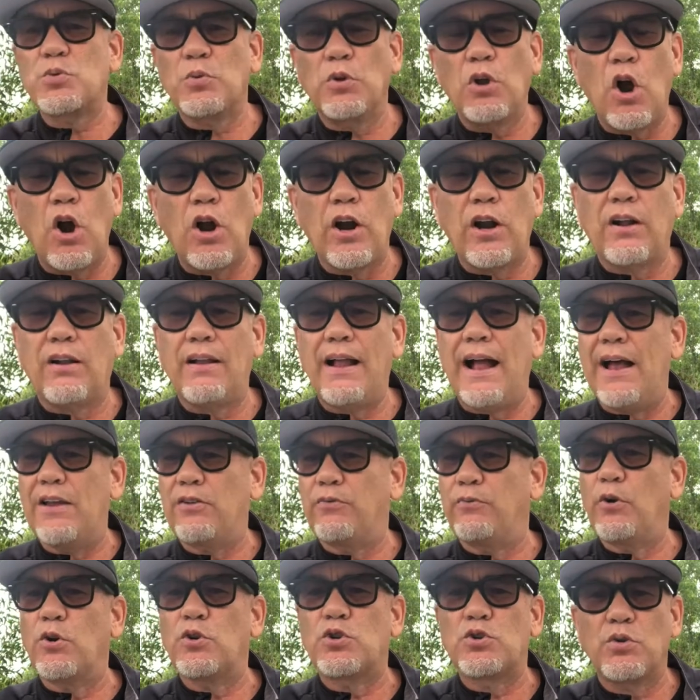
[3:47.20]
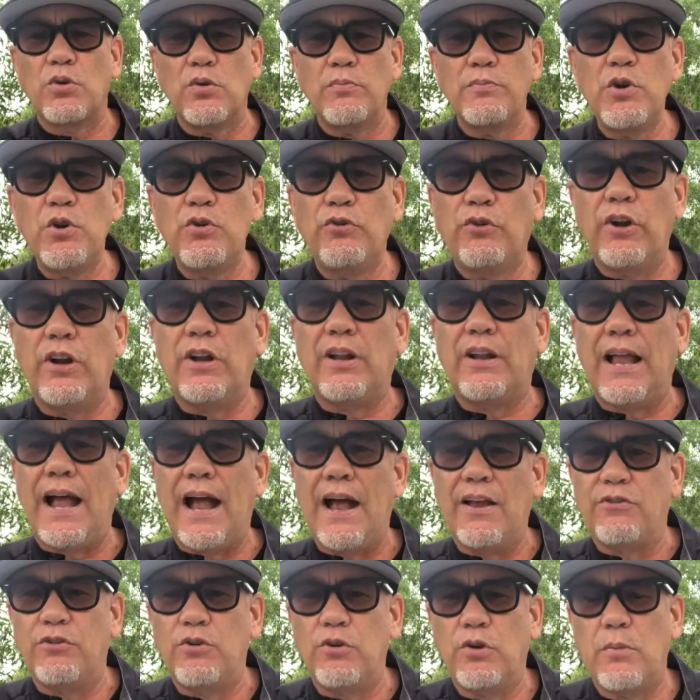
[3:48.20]
art class, virtual music
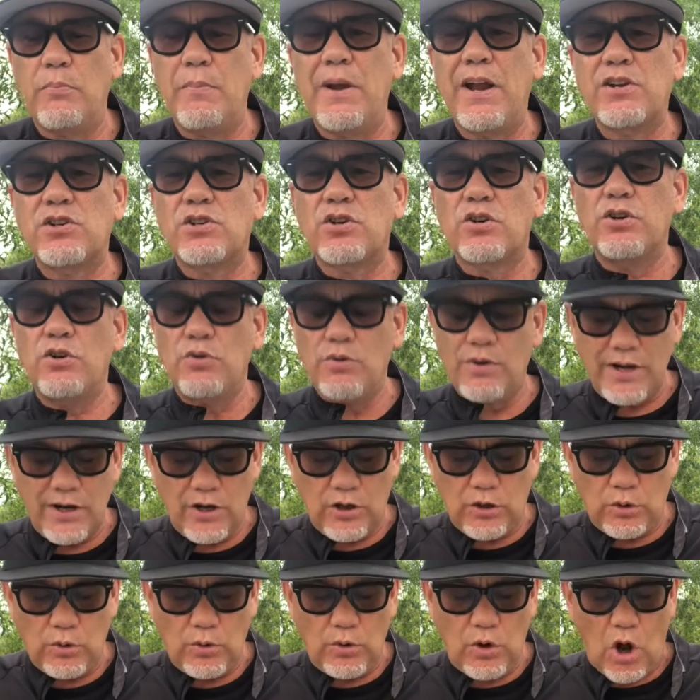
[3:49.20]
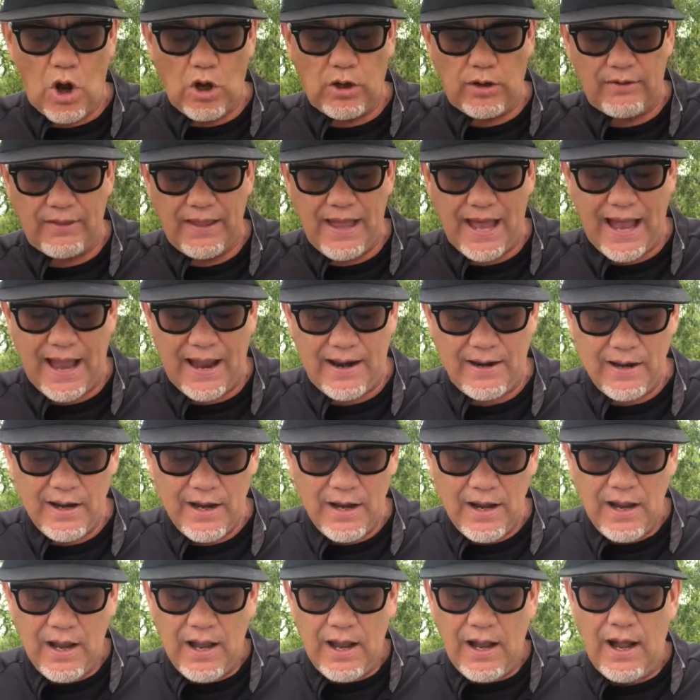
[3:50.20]
class. You can make sure you include all of that.
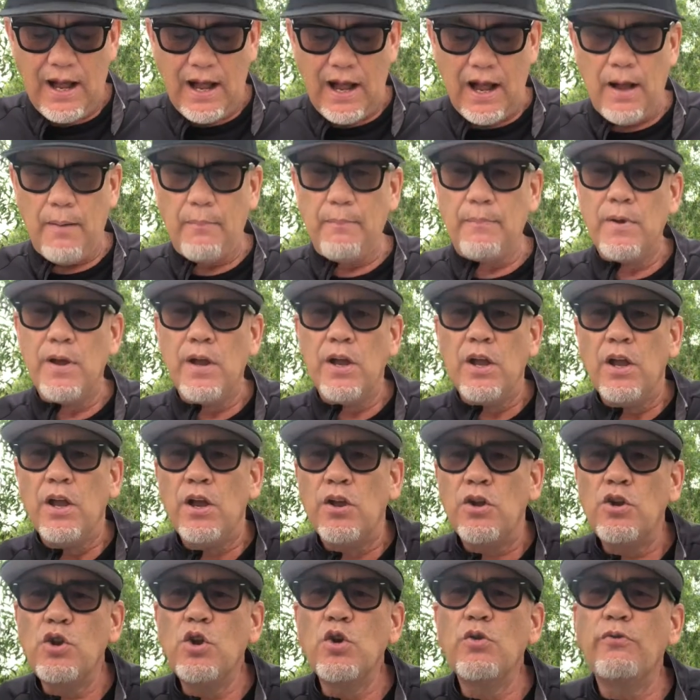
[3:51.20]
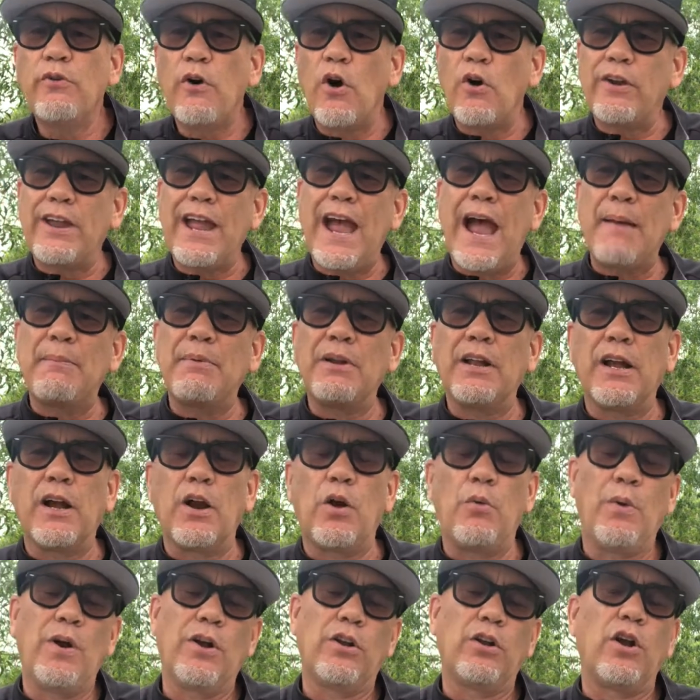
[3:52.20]
New
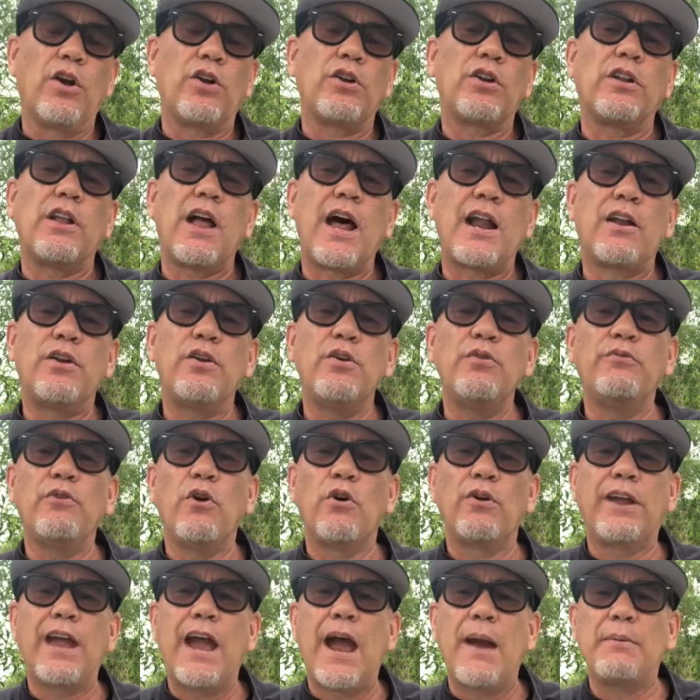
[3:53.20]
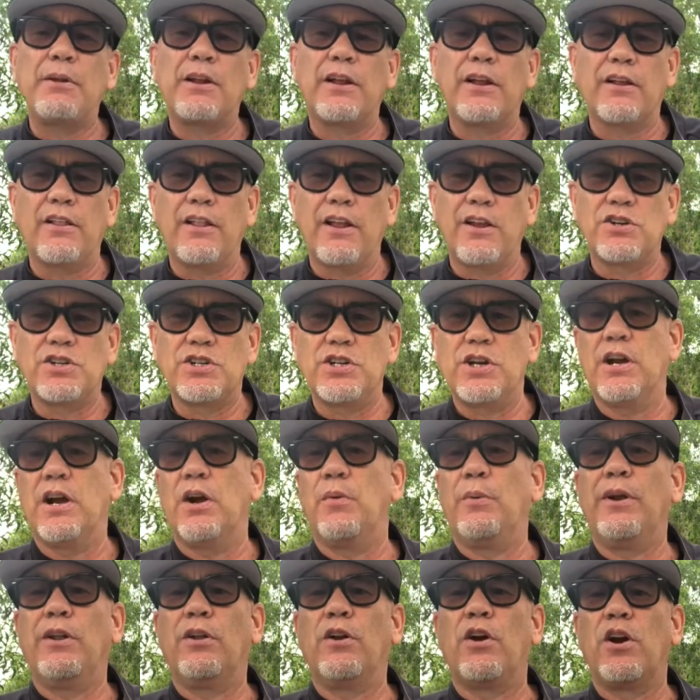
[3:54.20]
vocabulary. We learned a lot of new vocabulary this
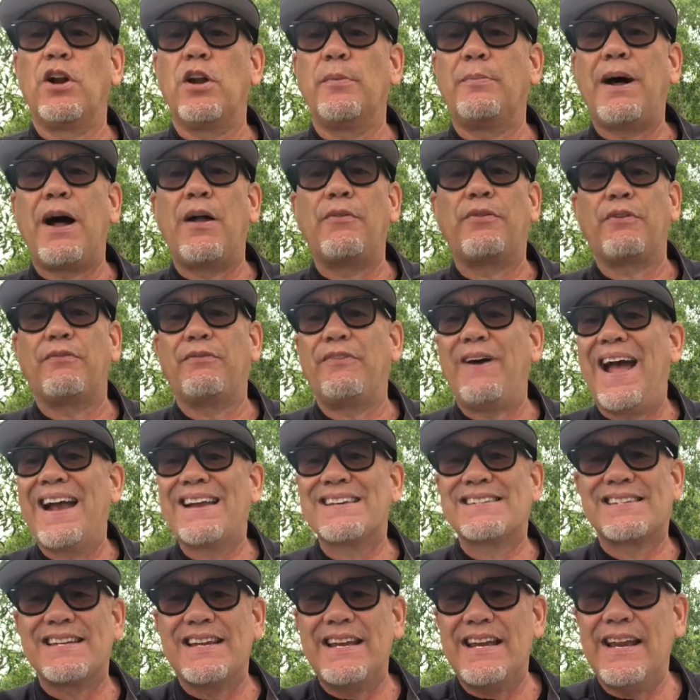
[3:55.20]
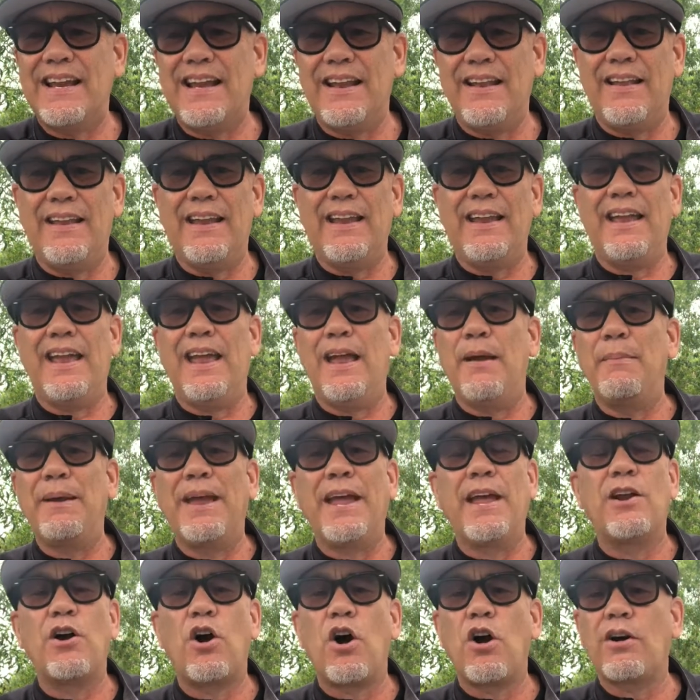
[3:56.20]
year. We learned about the vaccine, the
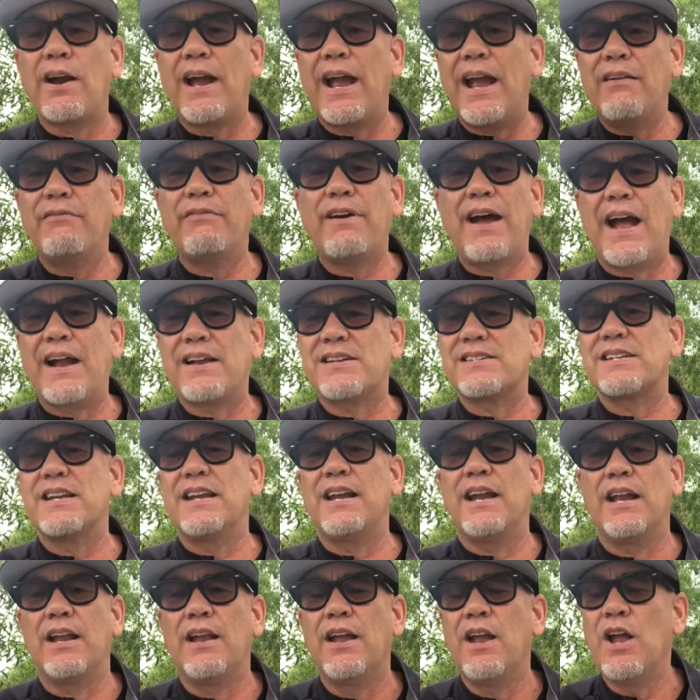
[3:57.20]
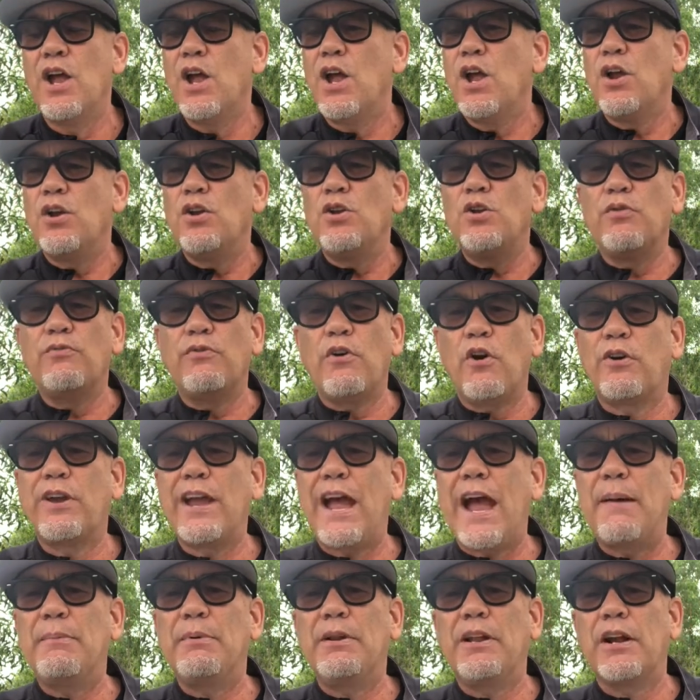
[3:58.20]
mRNA vaccine. New
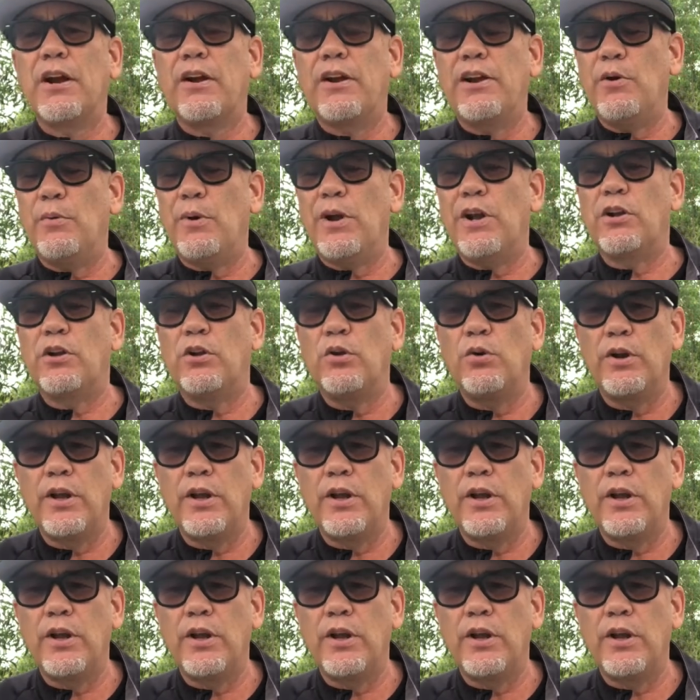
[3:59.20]
vocabulary to include in